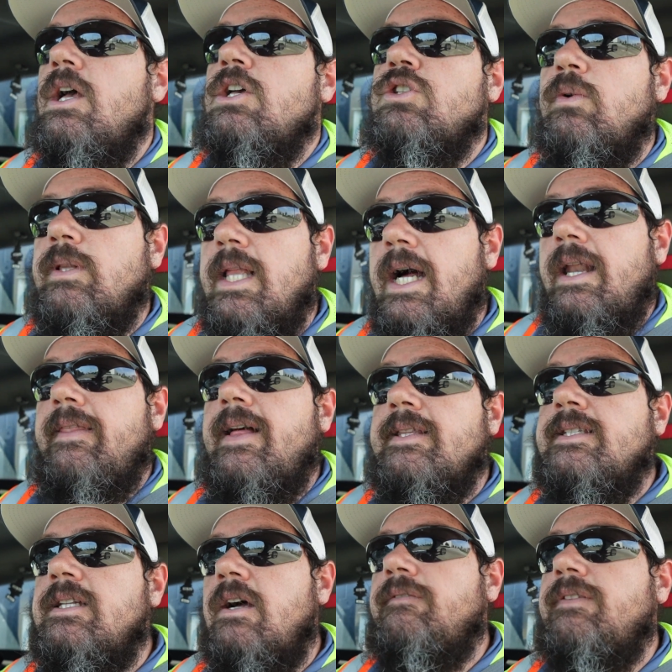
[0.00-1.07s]
So a lot of that
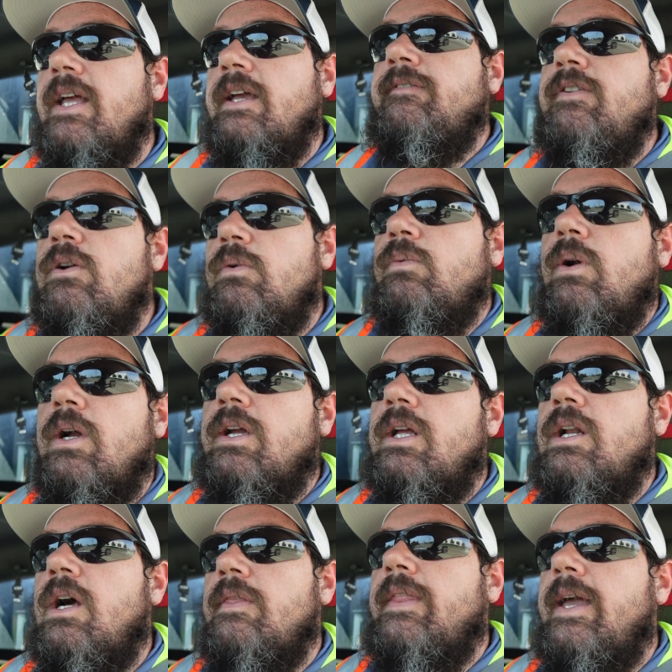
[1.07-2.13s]
stuff, like if you were working
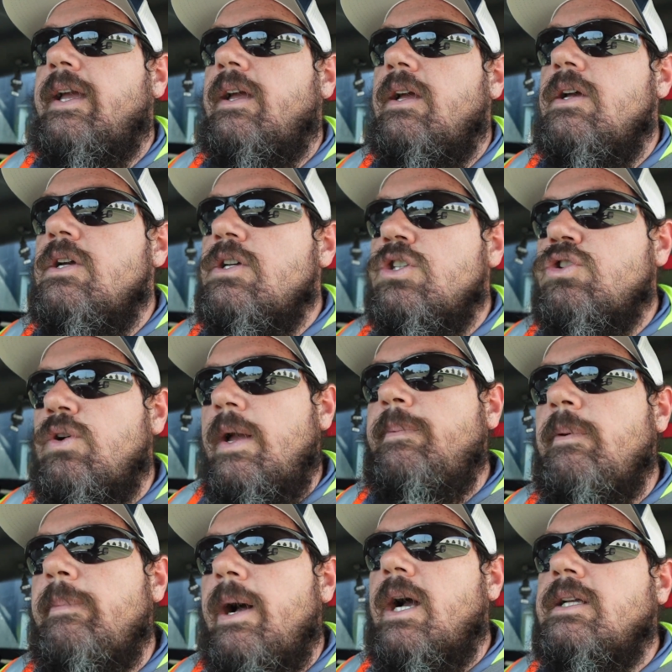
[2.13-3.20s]
on like
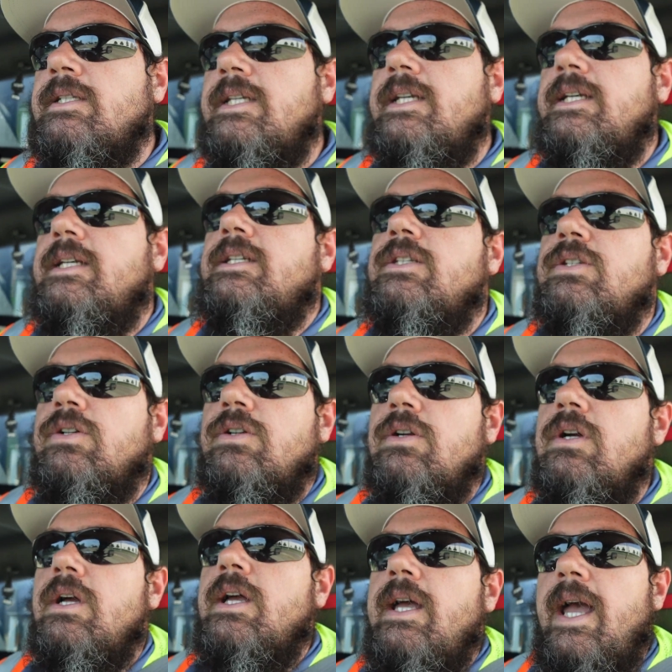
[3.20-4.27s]
scraper boxes or
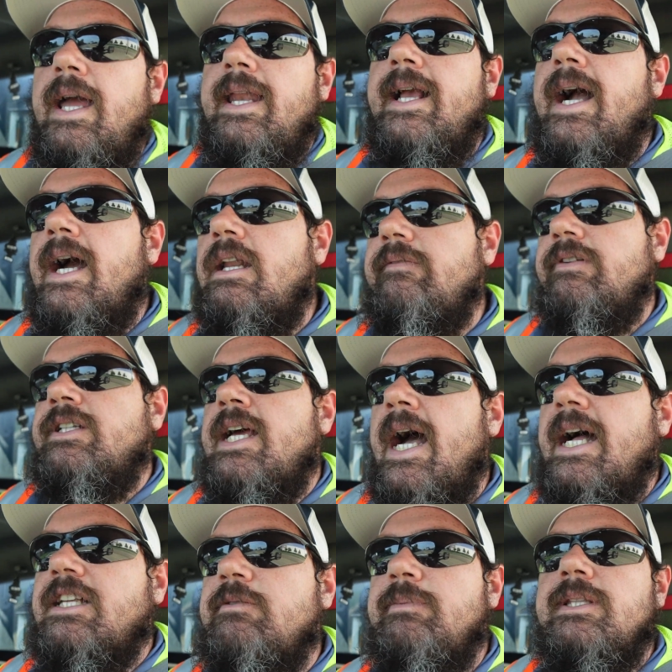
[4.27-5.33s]
any kind of
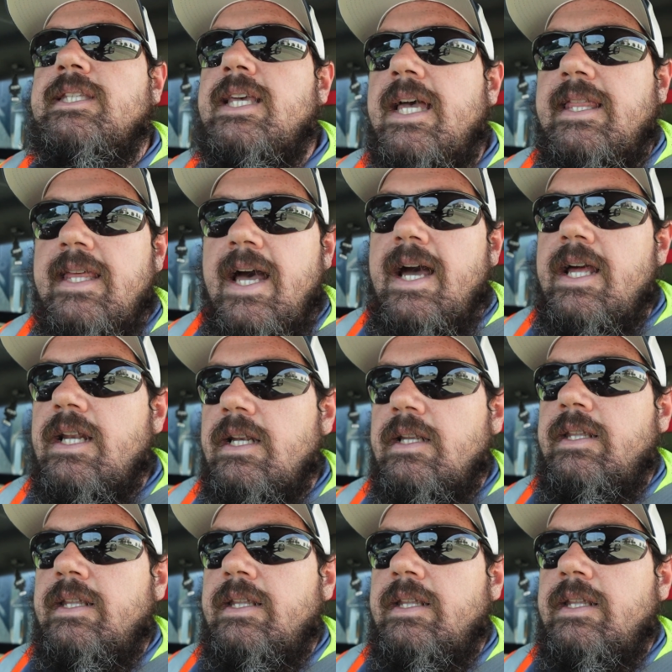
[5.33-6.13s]
attachments like that,